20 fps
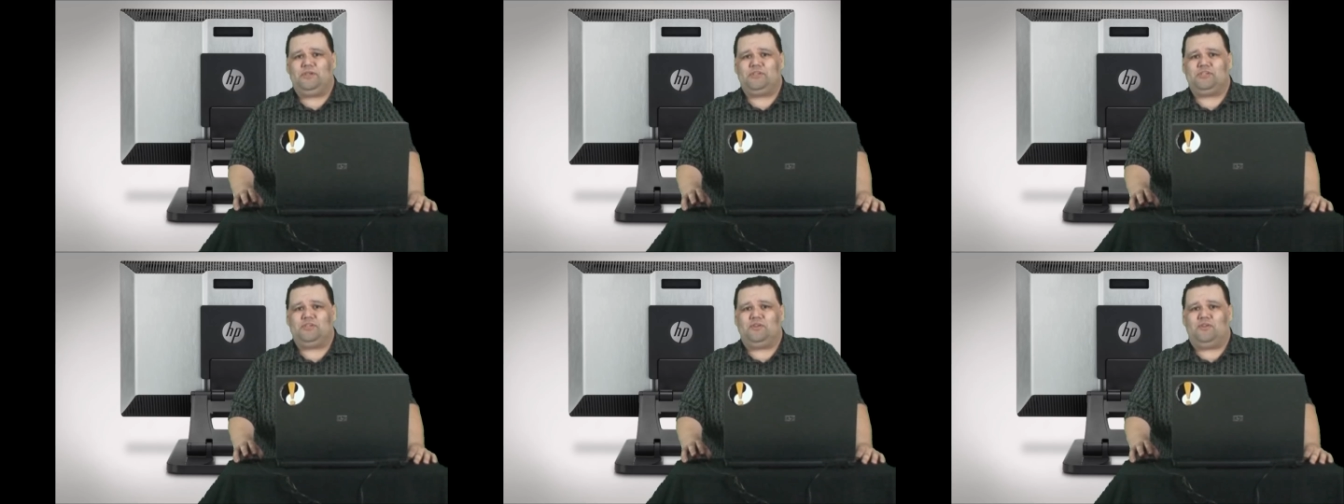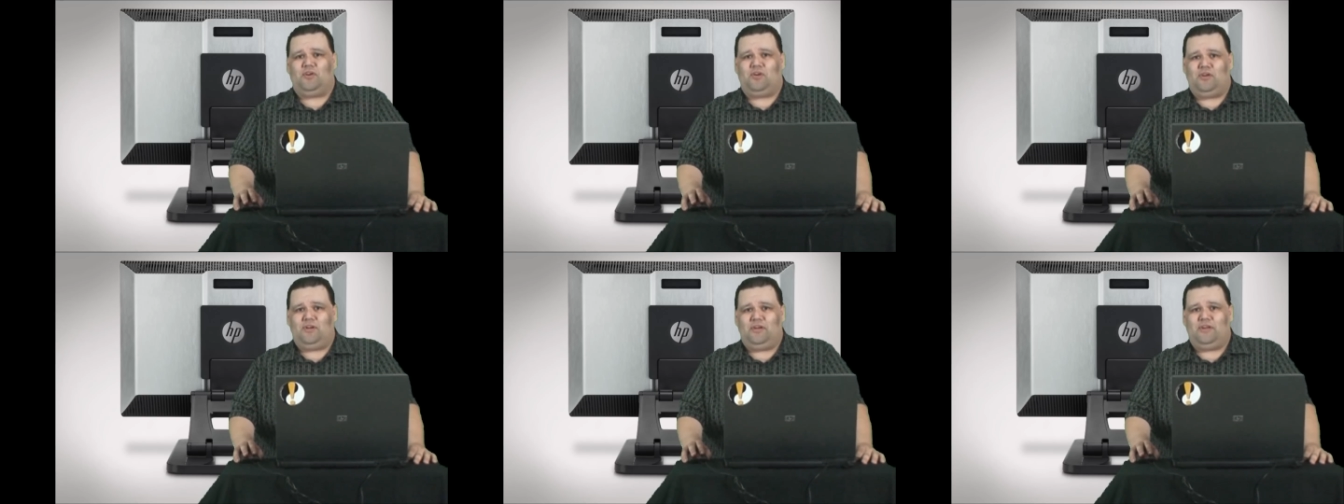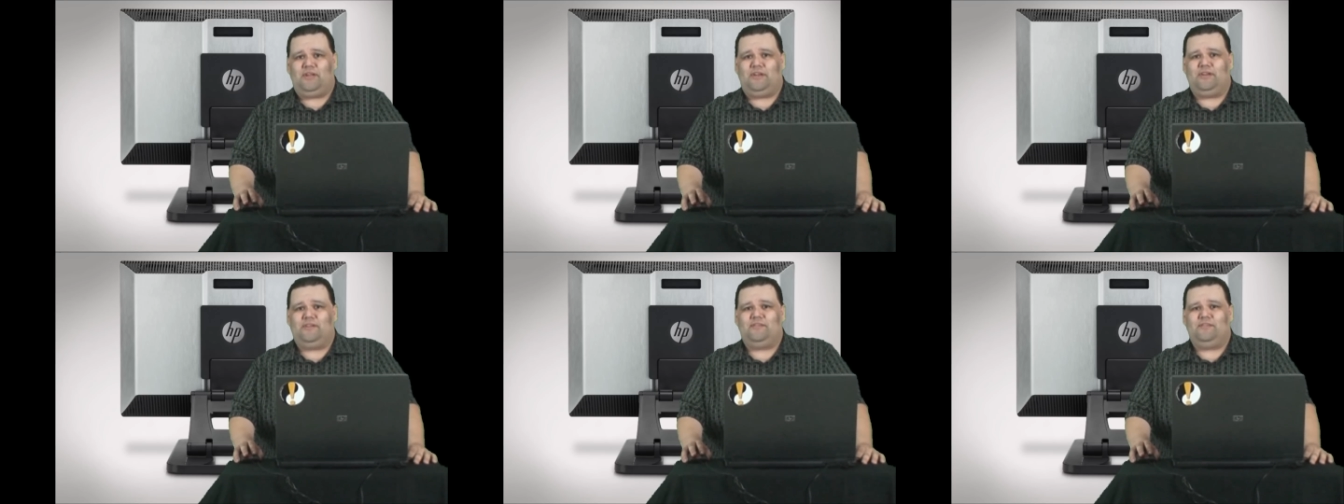information
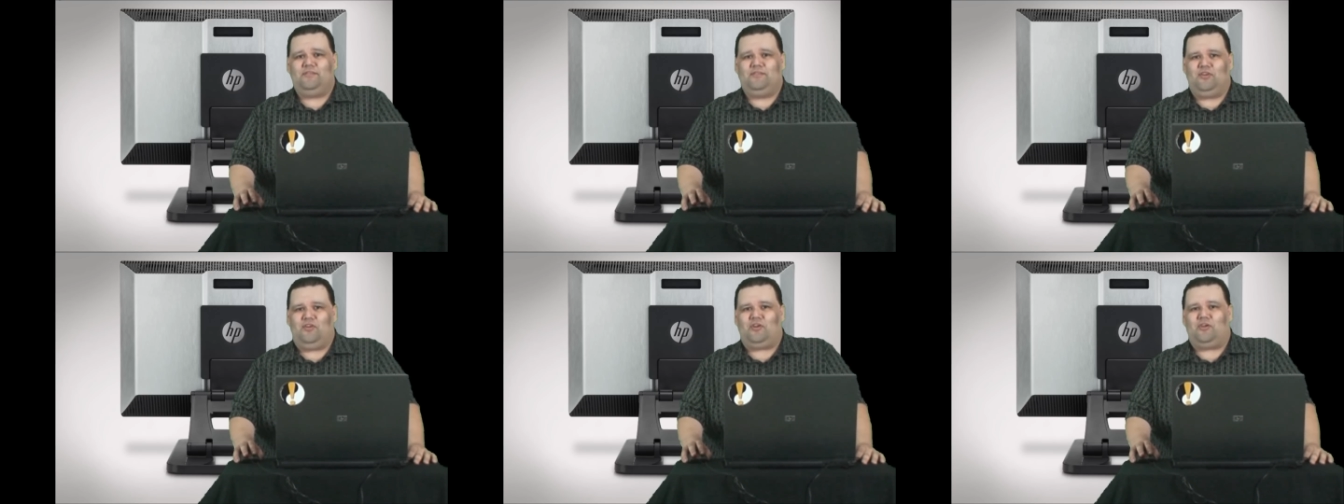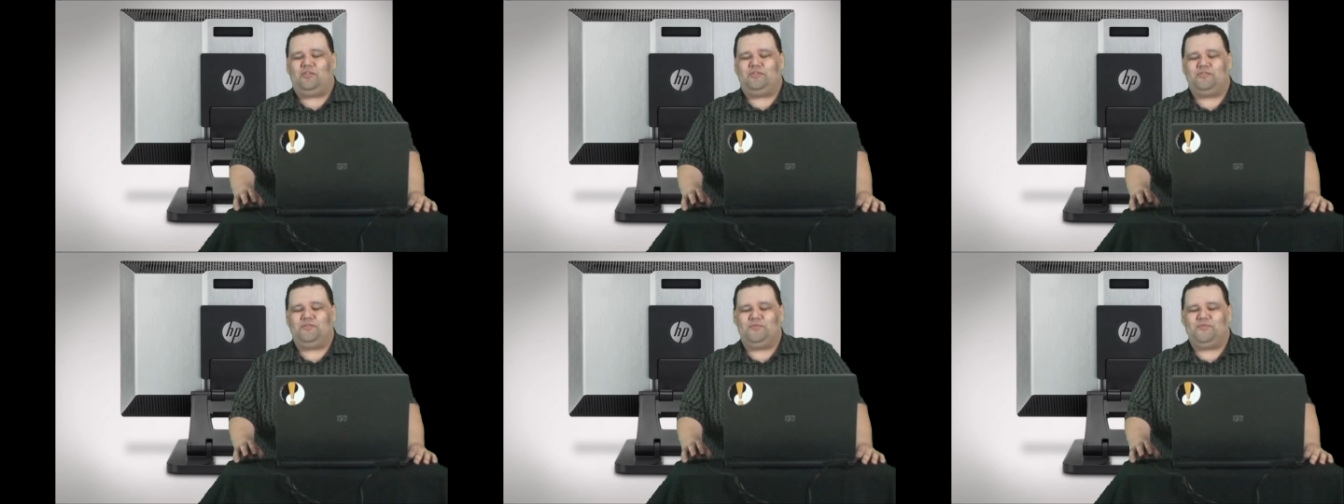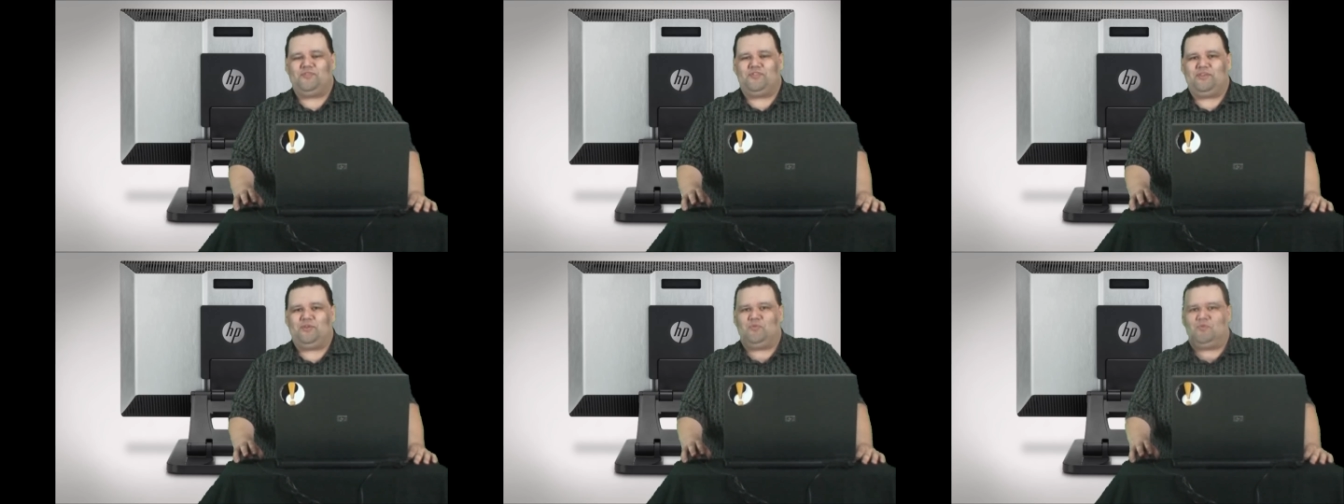on the
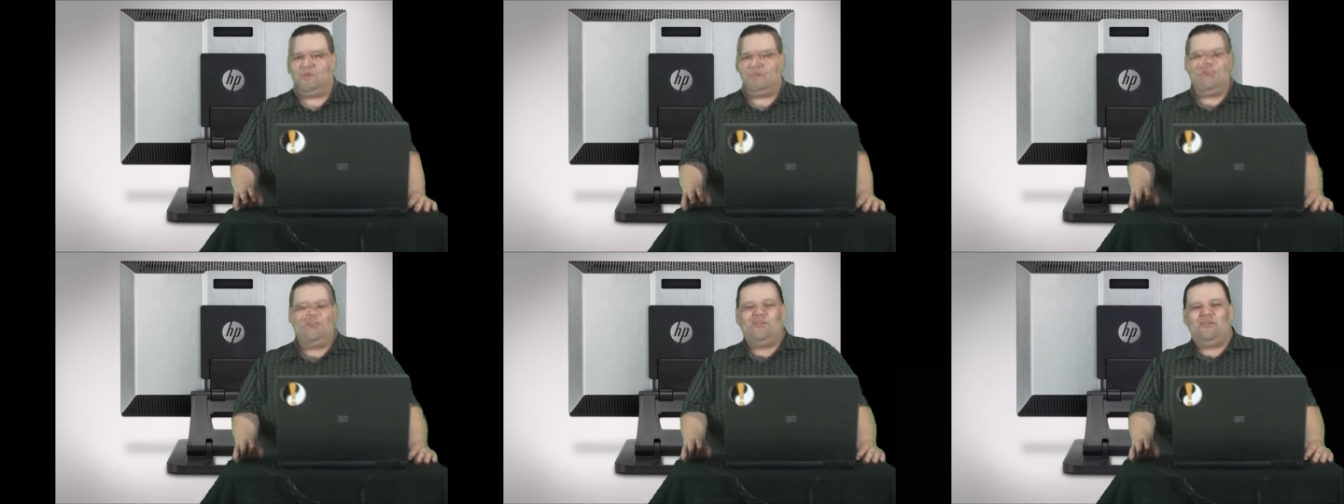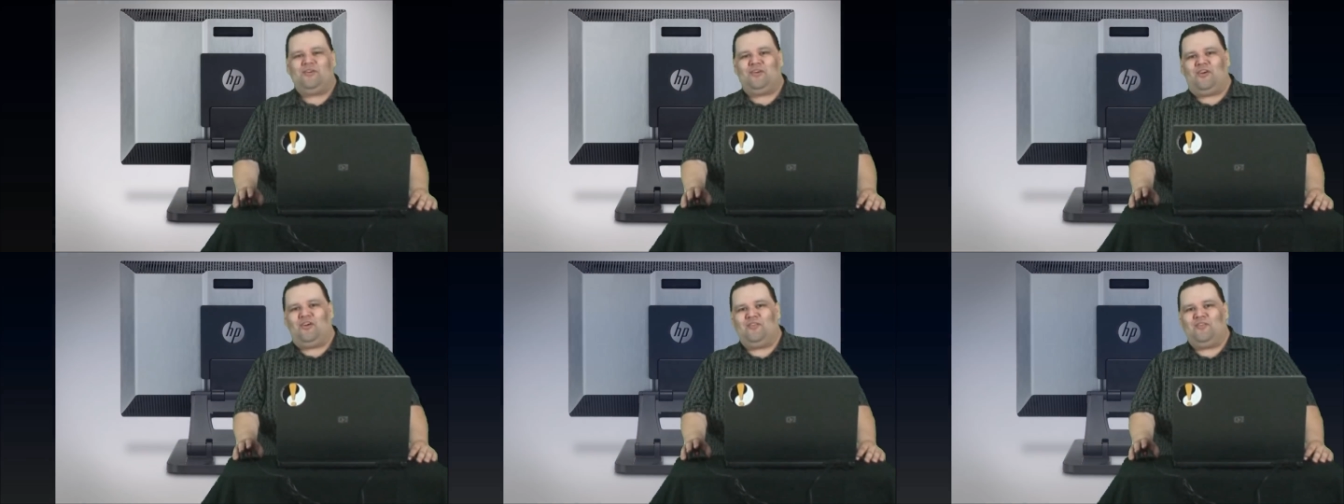all-new Z1.